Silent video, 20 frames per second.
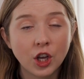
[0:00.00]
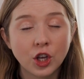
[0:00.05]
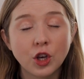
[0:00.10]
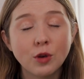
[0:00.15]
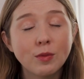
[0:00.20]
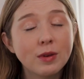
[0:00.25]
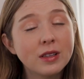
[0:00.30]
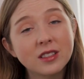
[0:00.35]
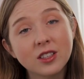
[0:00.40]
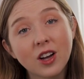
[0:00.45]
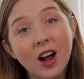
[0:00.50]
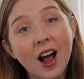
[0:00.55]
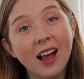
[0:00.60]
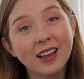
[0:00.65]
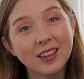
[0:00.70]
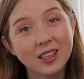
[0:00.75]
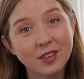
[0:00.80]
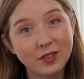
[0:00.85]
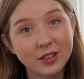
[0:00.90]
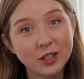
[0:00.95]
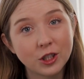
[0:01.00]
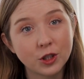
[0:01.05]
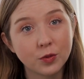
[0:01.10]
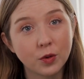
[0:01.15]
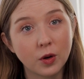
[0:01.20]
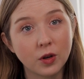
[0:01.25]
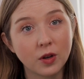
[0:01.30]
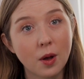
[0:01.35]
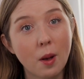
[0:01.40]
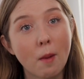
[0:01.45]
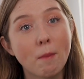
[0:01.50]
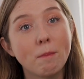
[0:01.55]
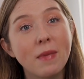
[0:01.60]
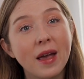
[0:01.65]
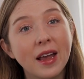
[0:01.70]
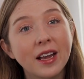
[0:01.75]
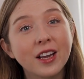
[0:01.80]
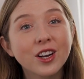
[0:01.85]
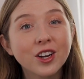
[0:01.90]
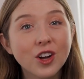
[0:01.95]
Humans are highly visual.
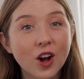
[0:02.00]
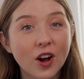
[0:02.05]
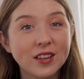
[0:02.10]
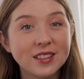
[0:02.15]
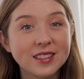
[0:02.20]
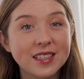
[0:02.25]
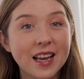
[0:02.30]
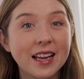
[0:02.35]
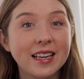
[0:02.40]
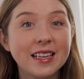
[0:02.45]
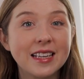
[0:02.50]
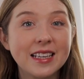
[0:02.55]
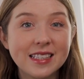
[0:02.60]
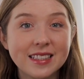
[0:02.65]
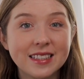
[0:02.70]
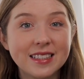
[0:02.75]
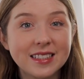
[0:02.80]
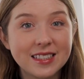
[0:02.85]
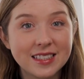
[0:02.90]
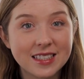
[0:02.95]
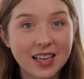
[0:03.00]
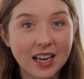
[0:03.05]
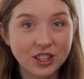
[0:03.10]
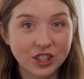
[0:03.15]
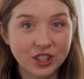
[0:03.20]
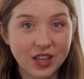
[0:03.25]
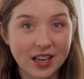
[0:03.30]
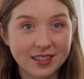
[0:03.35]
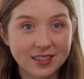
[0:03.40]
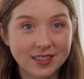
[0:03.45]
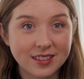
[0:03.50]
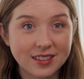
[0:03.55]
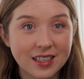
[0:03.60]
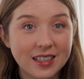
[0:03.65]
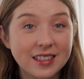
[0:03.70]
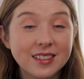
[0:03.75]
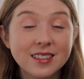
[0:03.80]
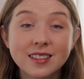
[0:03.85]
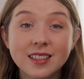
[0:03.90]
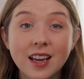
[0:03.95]
Make your content easy to digest.
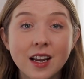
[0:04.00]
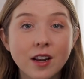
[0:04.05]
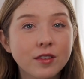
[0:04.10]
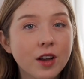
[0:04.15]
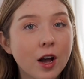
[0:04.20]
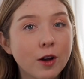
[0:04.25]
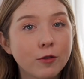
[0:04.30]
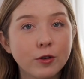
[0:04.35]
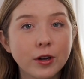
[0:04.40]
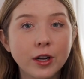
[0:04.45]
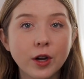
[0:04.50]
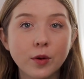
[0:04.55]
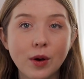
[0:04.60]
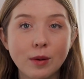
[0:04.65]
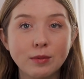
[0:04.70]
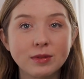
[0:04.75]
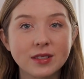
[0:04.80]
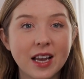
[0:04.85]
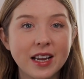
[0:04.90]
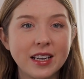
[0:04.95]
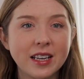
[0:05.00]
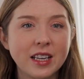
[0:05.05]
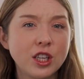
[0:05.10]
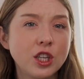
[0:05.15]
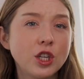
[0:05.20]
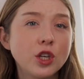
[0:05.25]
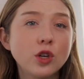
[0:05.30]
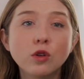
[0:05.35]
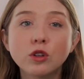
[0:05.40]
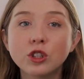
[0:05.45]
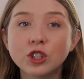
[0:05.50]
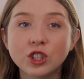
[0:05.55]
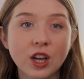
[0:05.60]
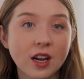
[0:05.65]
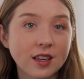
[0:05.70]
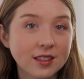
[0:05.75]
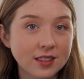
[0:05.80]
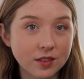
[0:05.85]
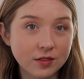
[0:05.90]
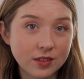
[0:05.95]
Instead of covering your website in huge
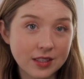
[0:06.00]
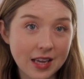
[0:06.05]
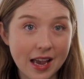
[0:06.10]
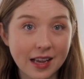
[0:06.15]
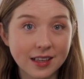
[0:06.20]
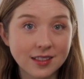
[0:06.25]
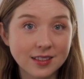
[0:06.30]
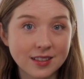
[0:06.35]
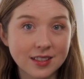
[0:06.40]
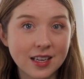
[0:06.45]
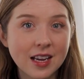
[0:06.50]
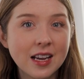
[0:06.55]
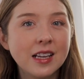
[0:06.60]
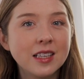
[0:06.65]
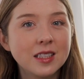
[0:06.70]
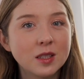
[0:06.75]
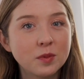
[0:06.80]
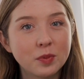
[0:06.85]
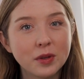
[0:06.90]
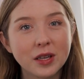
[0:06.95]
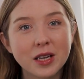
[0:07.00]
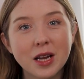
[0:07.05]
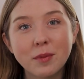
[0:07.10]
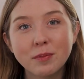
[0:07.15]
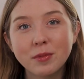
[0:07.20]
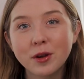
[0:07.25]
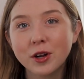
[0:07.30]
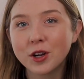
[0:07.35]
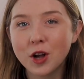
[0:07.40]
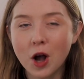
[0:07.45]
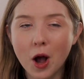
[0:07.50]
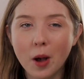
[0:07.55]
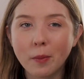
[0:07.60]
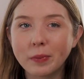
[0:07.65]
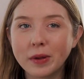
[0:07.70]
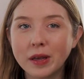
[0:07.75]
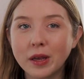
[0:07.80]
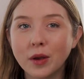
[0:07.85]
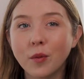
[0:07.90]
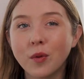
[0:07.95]
chunks of text, split up your
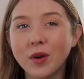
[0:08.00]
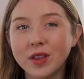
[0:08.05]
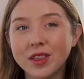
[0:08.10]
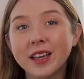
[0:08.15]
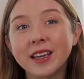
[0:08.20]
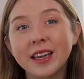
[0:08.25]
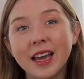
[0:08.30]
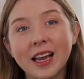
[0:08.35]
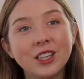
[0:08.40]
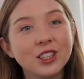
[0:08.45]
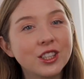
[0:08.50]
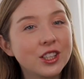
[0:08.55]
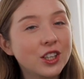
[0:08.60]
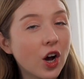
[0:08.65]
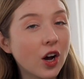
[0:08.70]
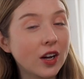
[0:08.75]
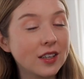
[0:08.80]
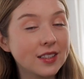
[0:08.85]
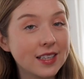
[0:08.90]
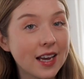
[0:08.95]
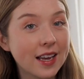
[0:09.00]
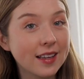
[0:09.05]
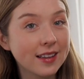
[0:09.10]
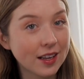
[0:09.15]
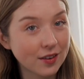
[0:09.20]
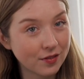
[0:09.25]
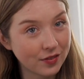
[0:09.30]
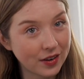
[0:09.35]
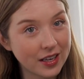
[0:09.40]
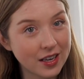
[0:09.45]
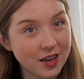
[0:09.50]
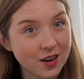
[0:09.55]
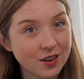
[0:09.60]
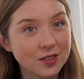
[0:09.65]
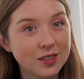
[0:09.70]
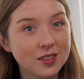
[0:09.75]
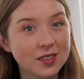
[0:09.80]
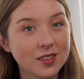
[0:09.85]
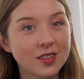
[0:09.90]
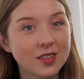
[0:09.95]
copy with engaging content like videos.